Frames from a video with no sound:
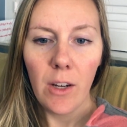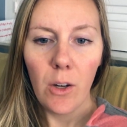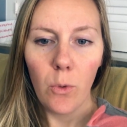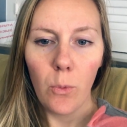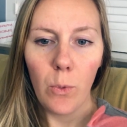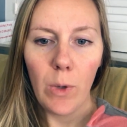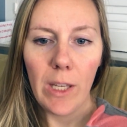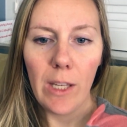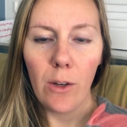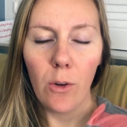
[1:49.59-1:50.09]

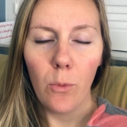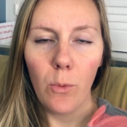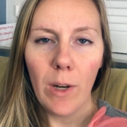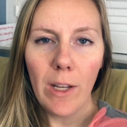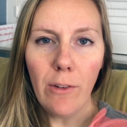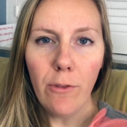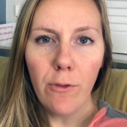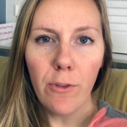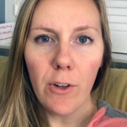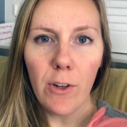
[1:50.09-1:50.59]
we
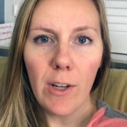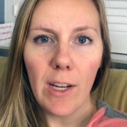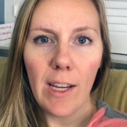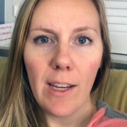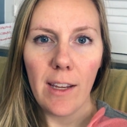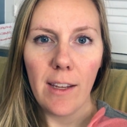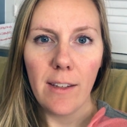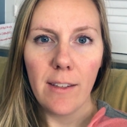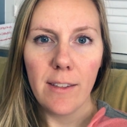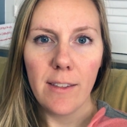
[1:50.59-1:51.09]
went for
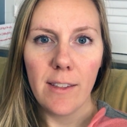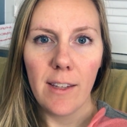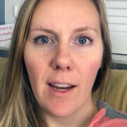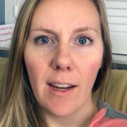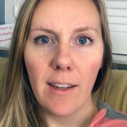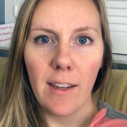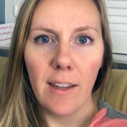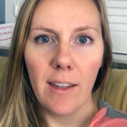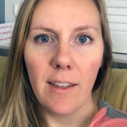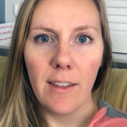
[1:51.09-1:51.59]
a
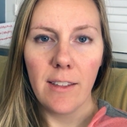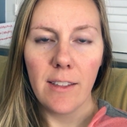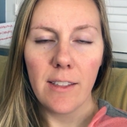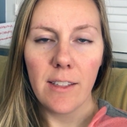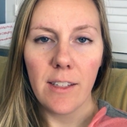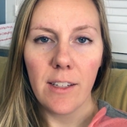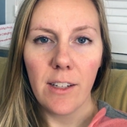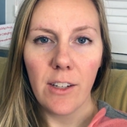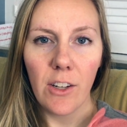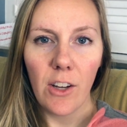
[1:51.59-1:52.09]

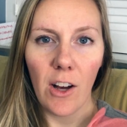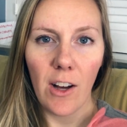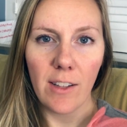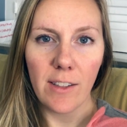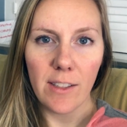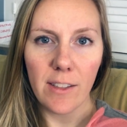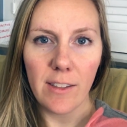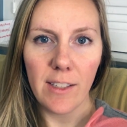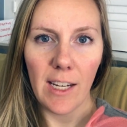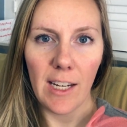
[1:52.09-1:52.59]
second
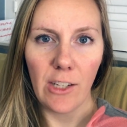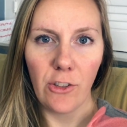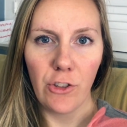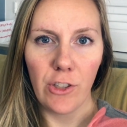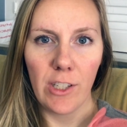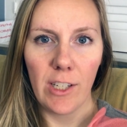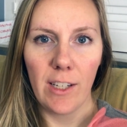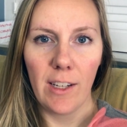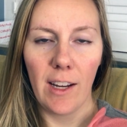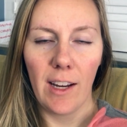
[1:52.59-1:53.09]

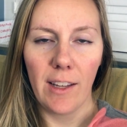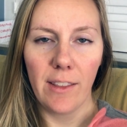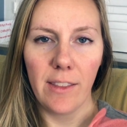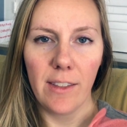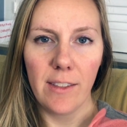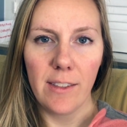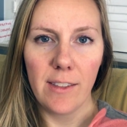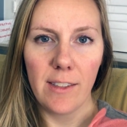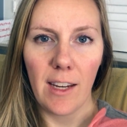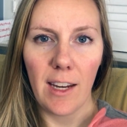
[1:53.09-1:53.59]
consultation at
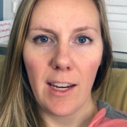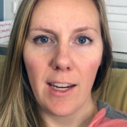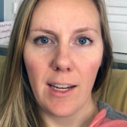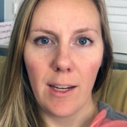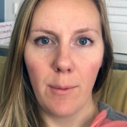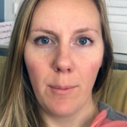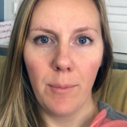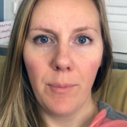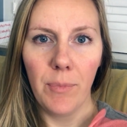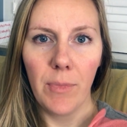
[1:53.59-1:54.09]
the
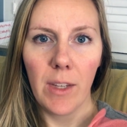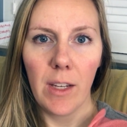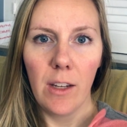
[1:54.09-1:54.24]
same